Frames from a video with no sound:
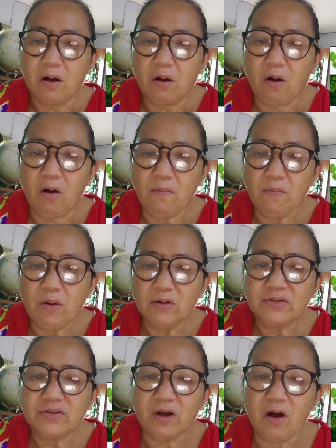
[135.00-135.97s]

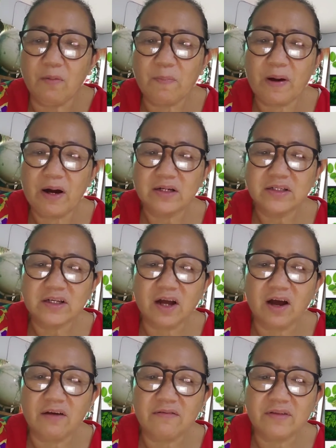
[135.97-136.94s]
Almost all parts
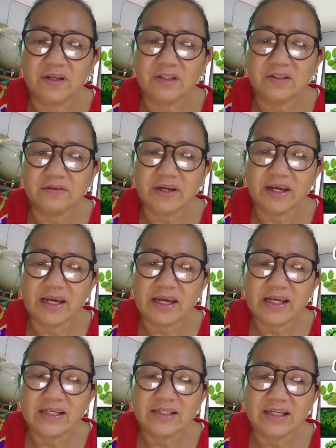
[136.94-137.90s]
of the tree
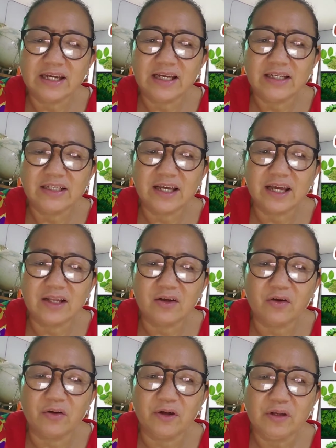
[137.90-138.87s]
is eaten
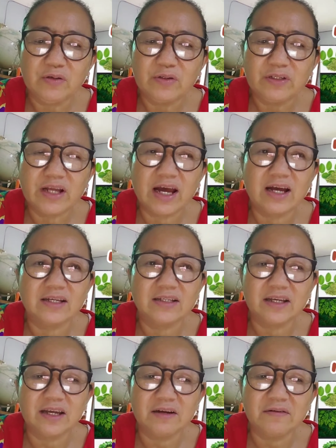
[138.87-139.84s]
or used
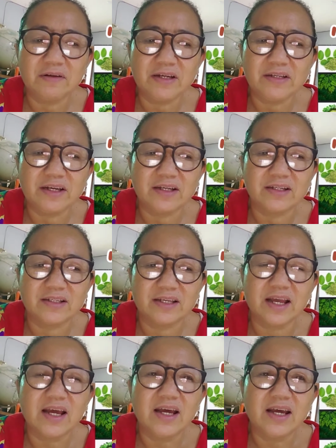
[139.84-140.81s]
as ingredients
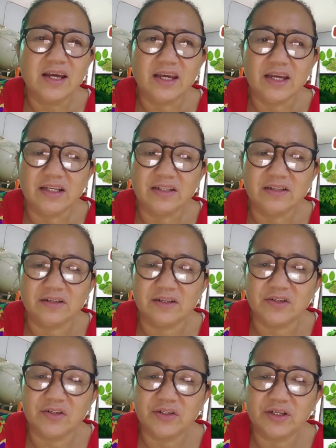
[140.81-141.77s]
in
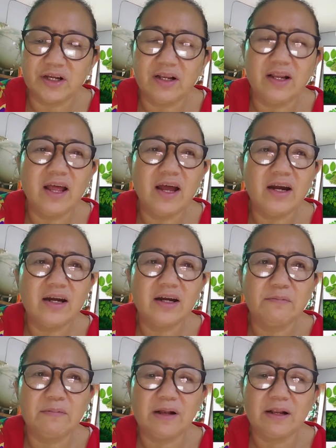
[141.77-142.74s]
traditional
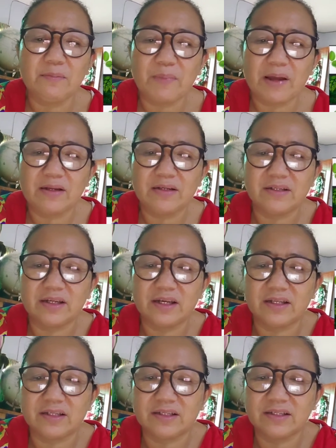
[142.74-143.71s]
herbal
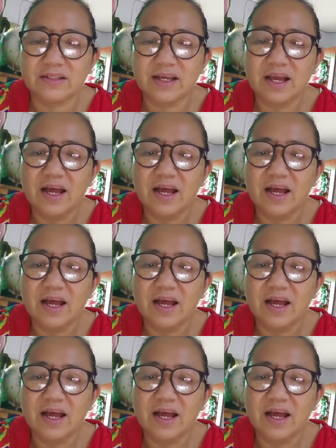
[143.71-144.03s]
medicines.